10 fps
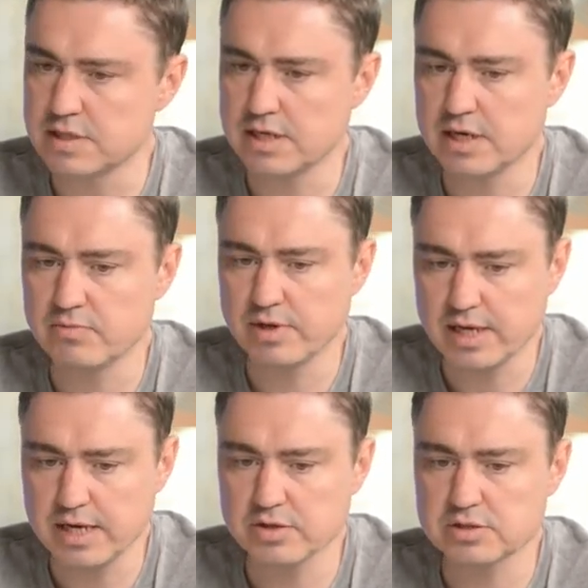And, and we
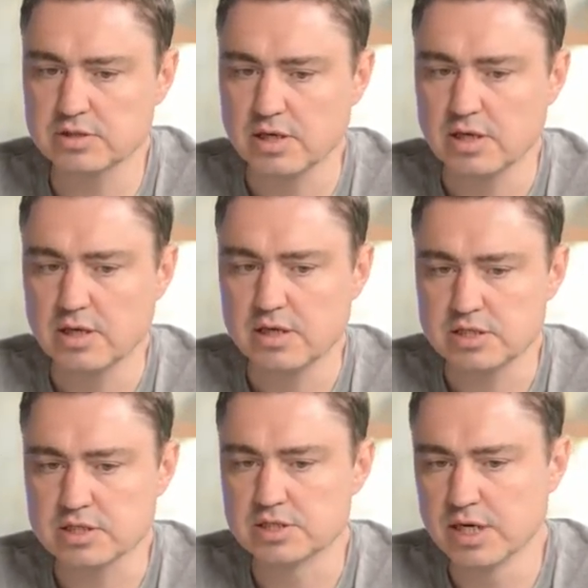cannot
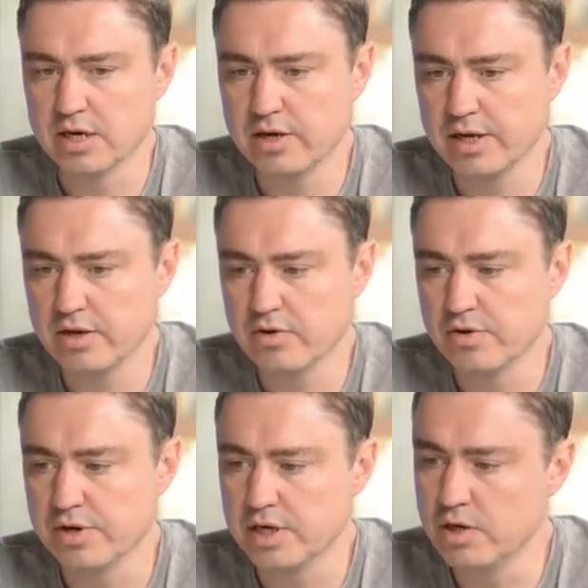just rely
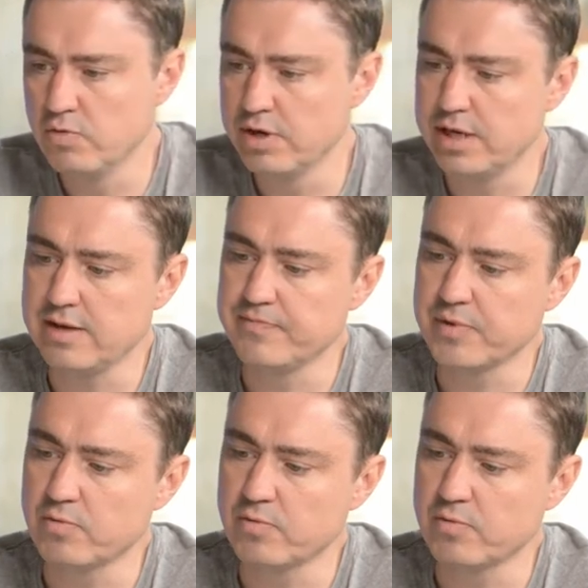on only